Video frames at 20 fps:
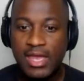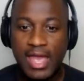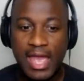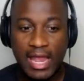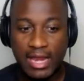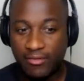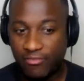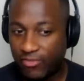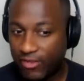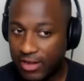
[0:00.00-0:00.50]

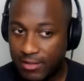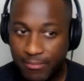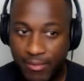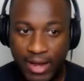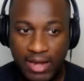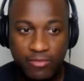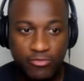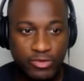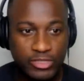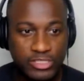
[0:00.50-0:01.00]
And if
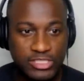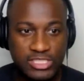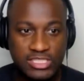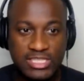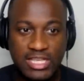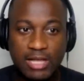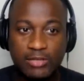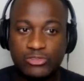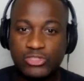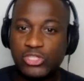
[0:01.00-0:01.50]
anybody
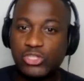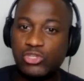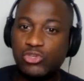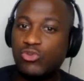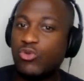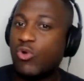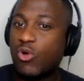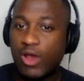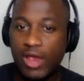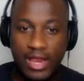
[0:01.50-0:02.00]
reaches out to
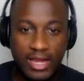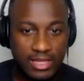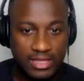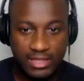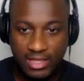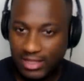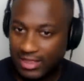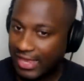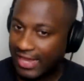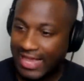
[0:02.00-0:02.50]
you or
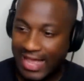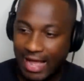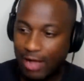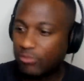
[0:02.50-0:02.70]
anything like